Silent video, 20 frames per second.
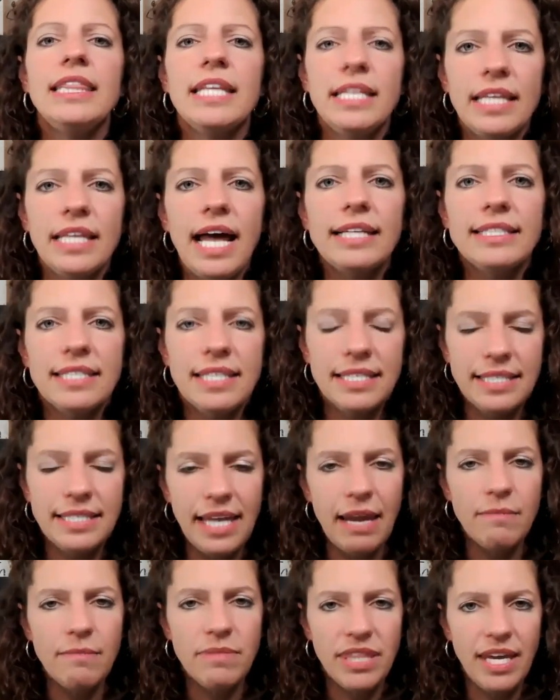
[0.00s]
And then that's the
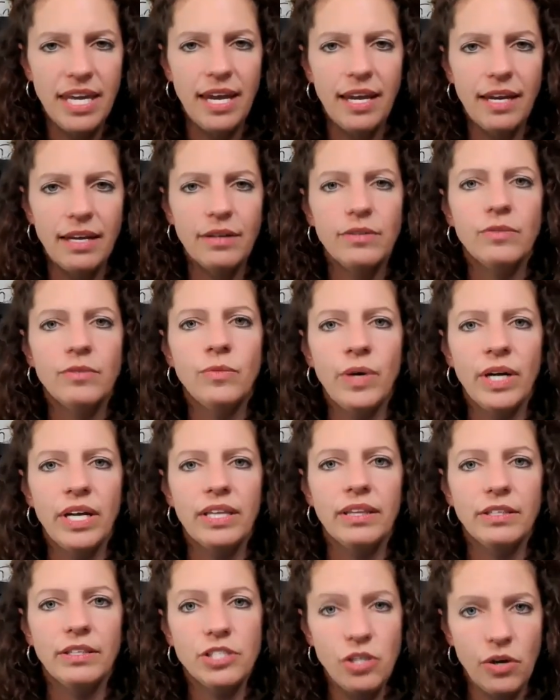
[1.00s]
same thing
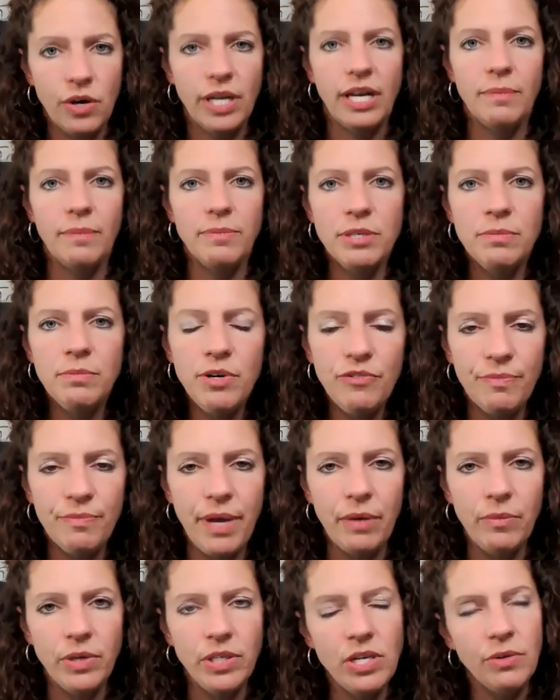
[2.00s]
with showing up to
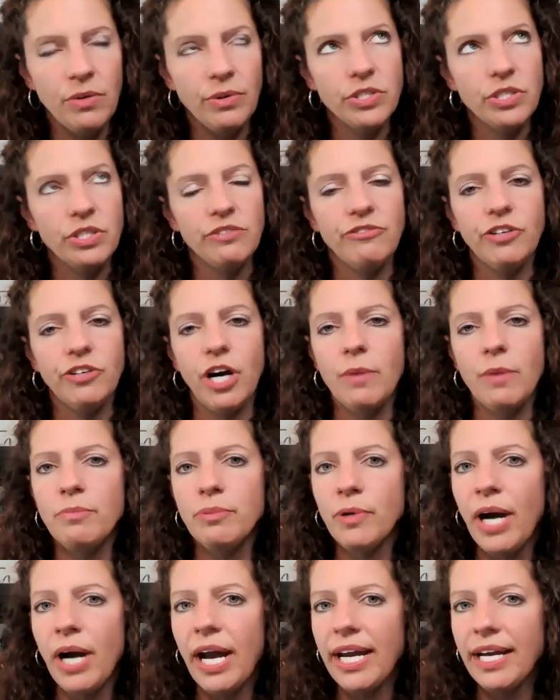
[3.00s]
movement. We know it's good for our
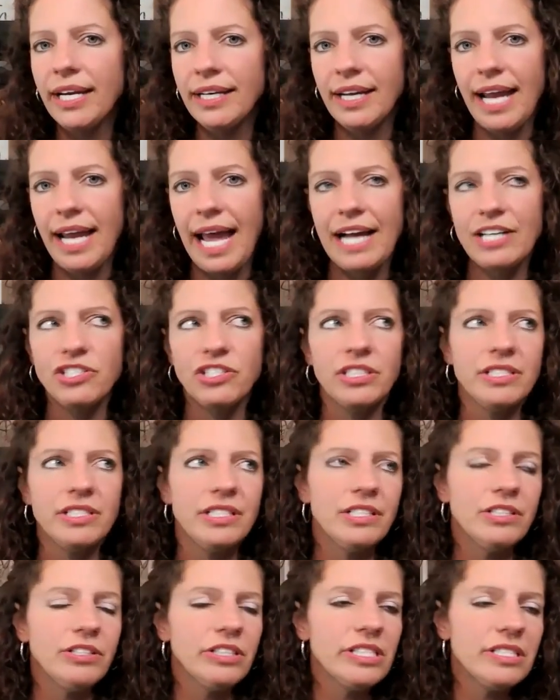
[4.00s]
brain. It actually
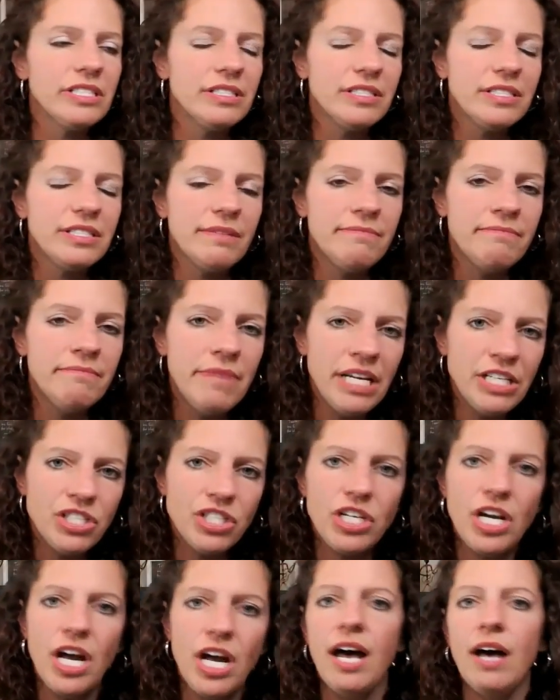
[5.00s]
decreases
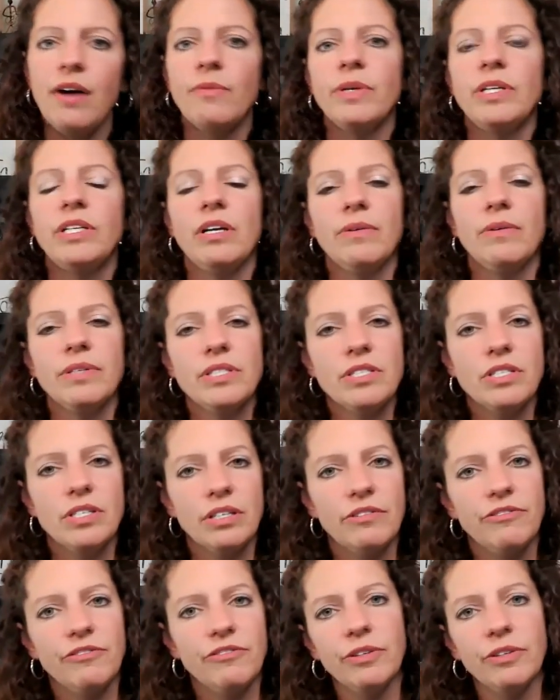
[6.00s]
dementia. We know it's
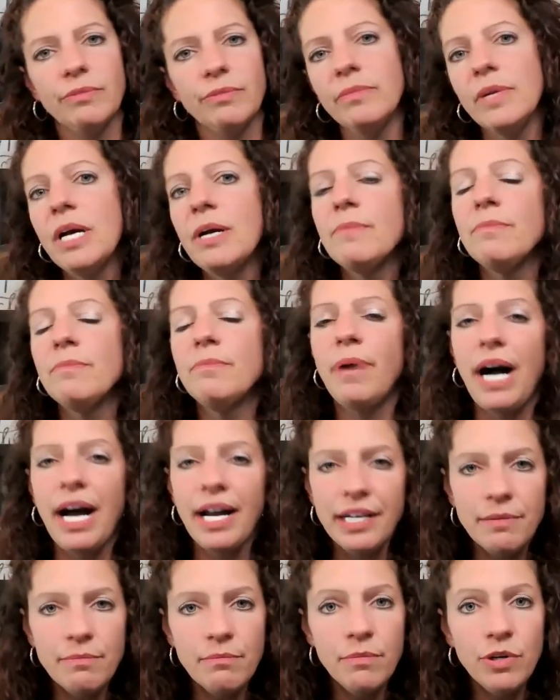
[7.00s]
good for
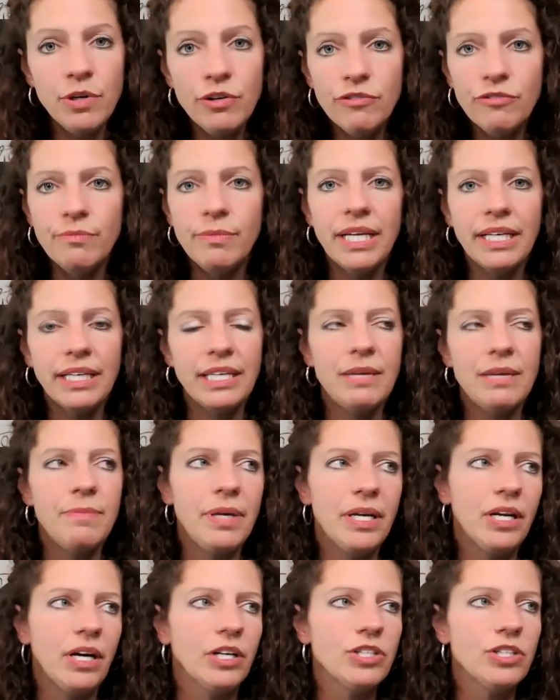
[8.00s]
body movement,
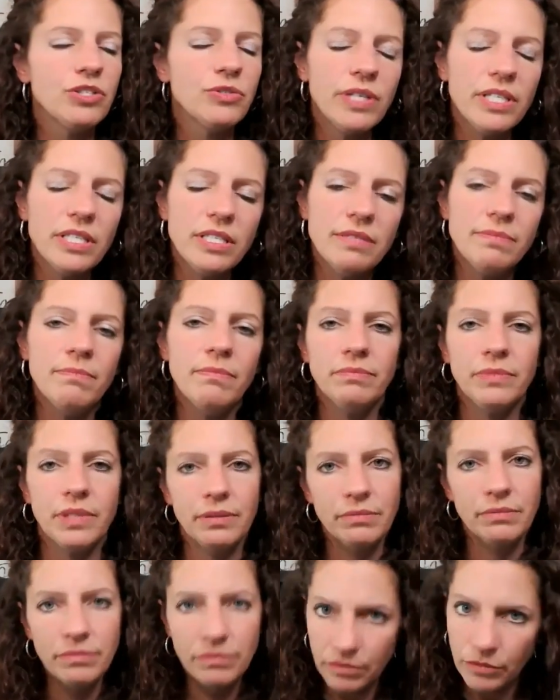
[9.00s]
keeping our joints
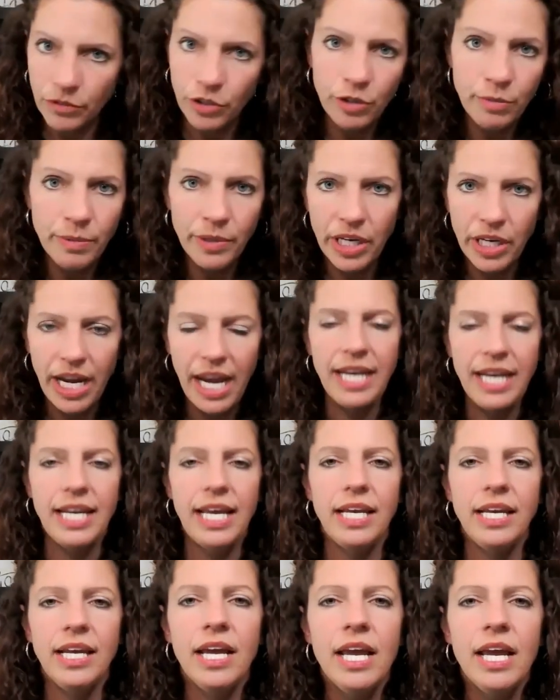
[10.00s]

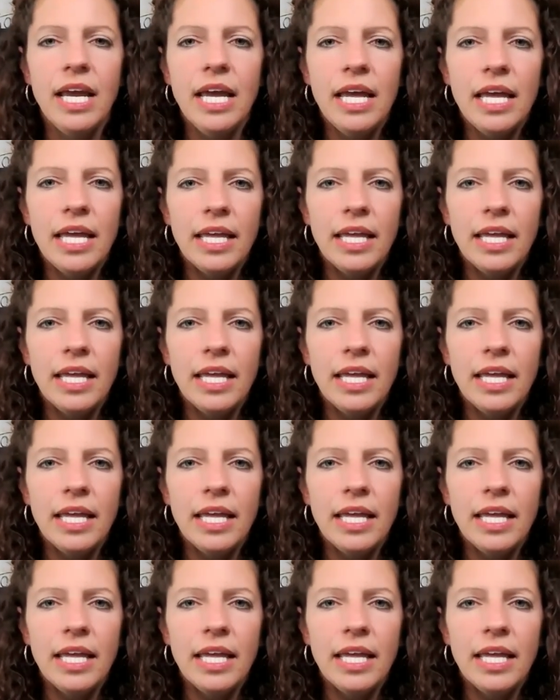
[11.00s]
lubricated.